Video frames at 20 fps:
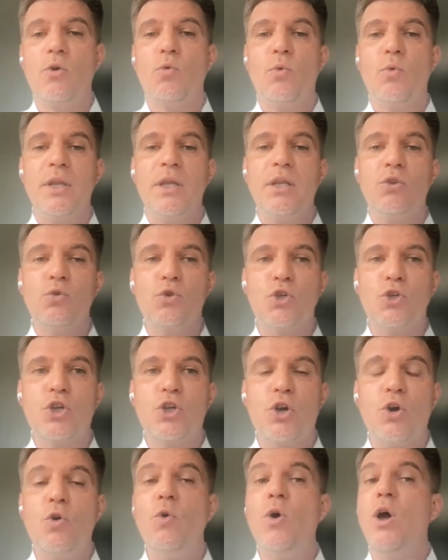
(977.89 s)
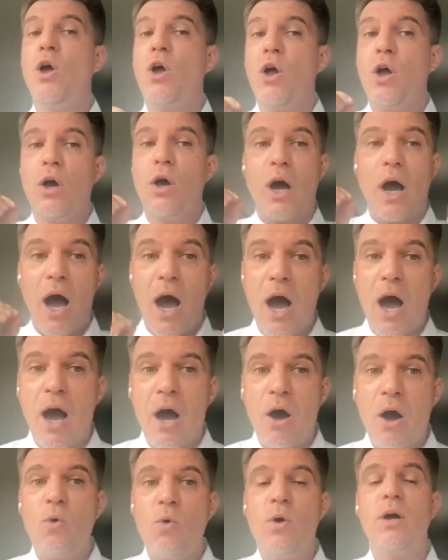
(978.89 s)
We need to show
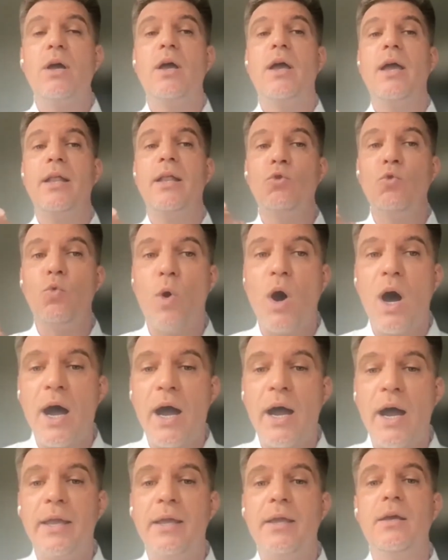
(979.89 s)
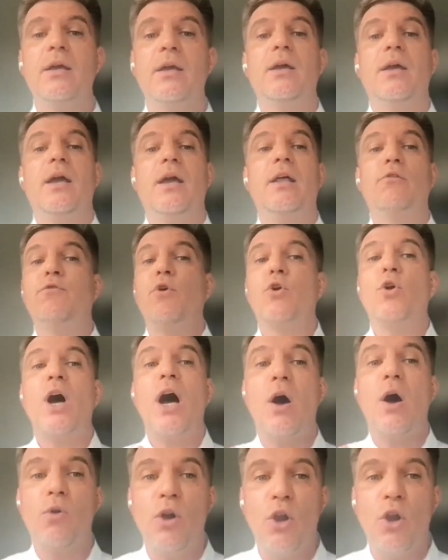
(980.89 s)
how and why and for
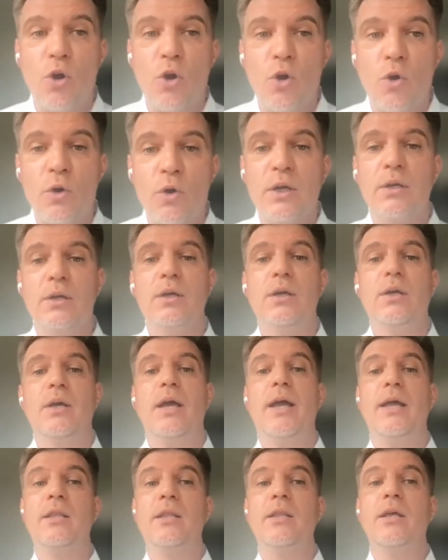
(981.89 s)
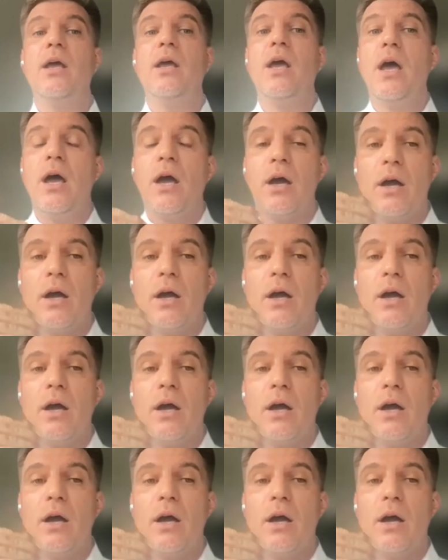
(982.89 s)
how long, and